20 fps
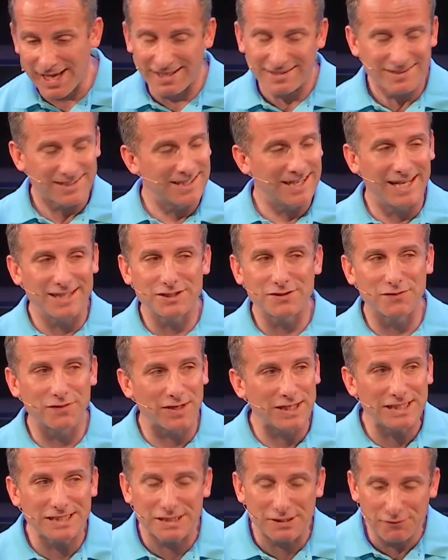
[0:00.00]
ends, and it ends
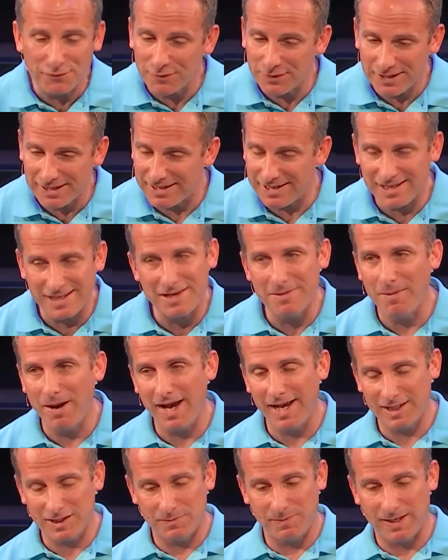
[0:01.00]
very differently than
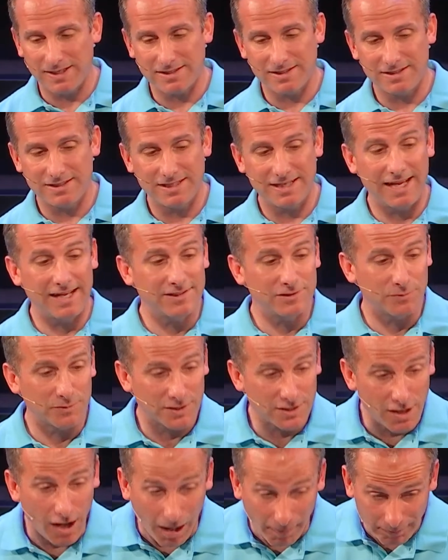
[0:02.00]
Nehemiah expected. It ends
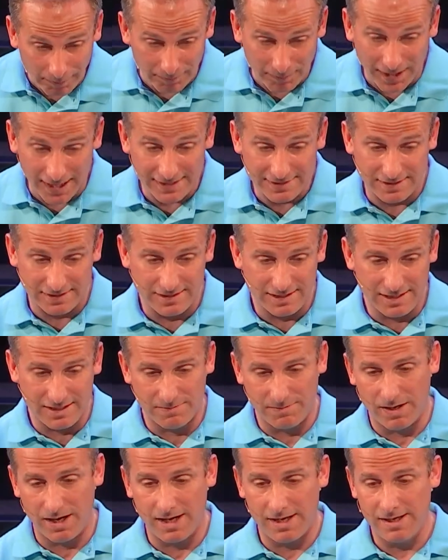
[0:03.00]
with compromise in
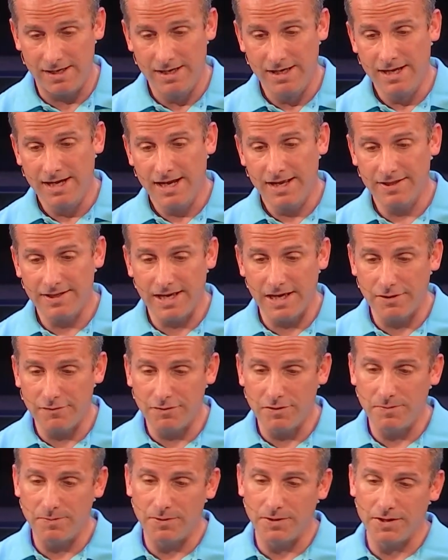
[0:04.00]
Nehemiah at the end
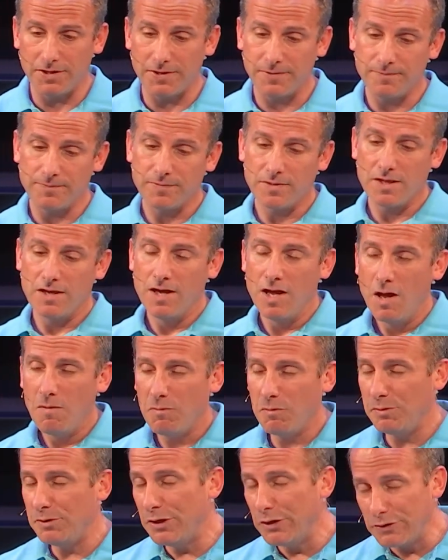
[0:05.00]
of the book.
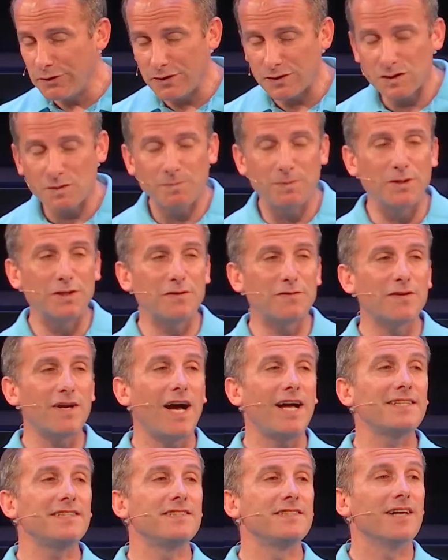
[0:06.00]
But we know that the Spirit of
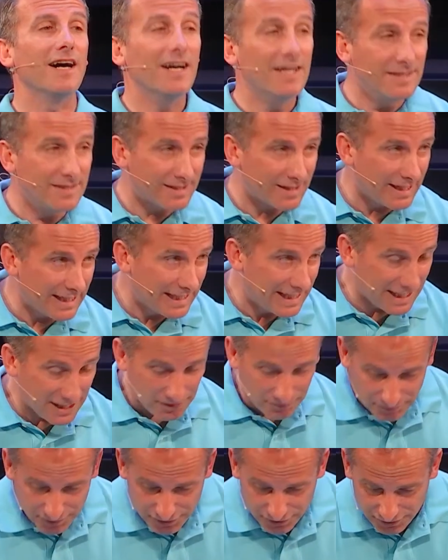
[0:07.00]
God does
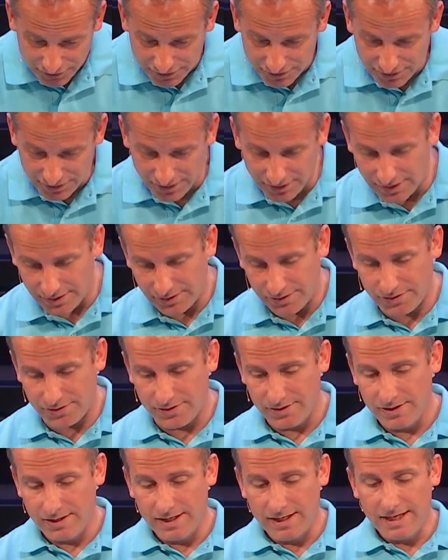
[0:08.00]
again return to earth.
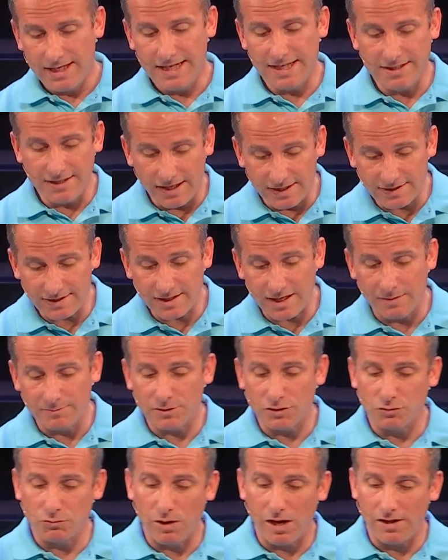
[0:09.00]
He does come
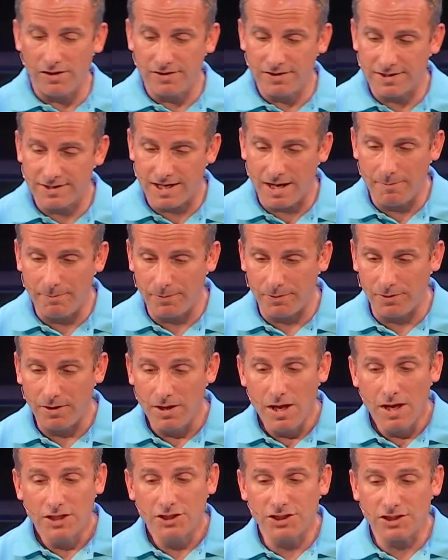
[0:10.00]
to dwell in the temple,
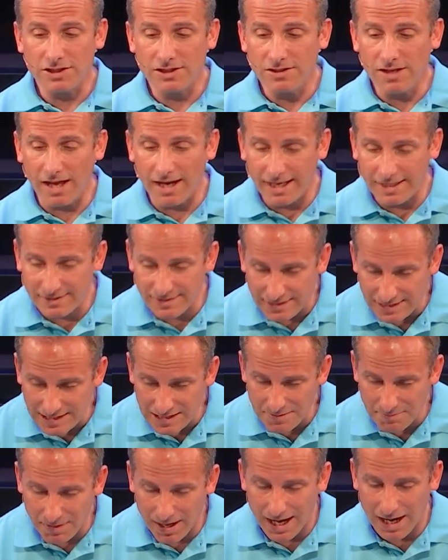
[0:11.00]
just not as
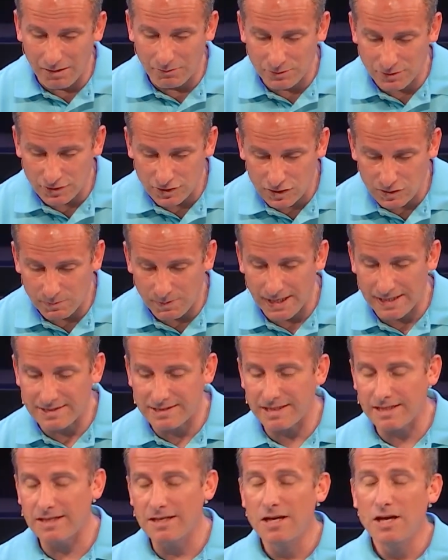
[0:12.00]
Nehemiah was
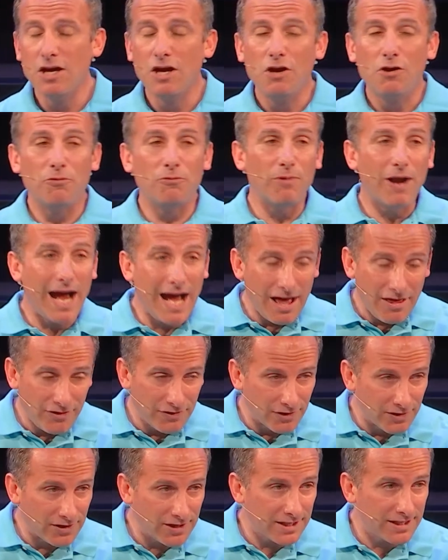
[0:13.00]
expecting.
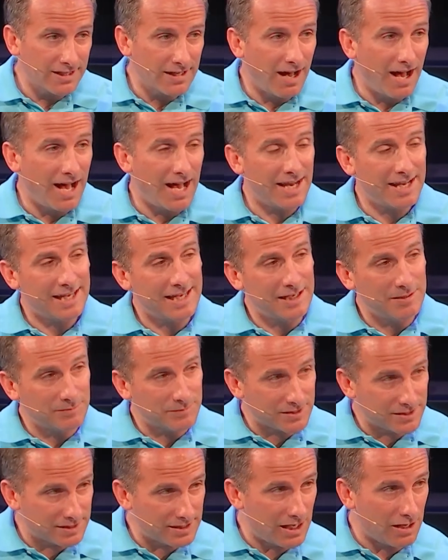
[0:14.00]
Rather, God
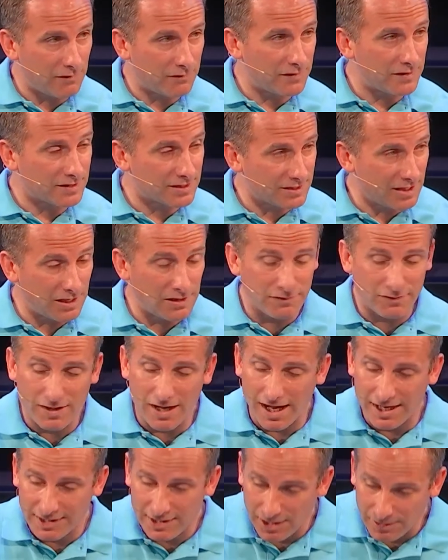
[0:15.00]
himself, the Son of
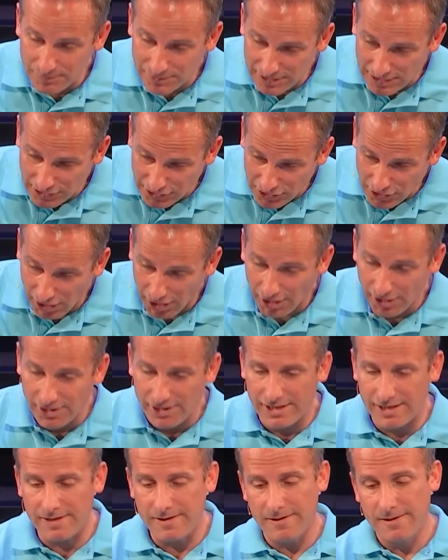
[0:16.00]
God, comes
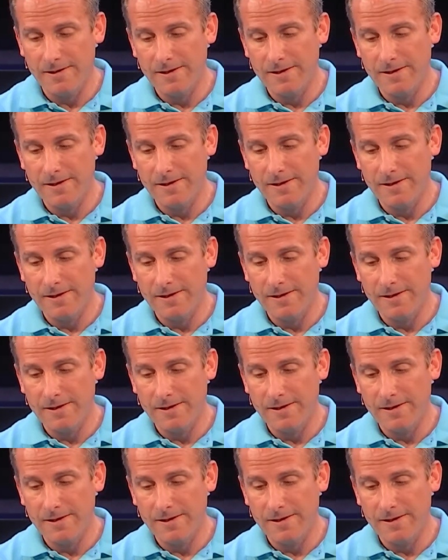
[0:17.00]
incarnate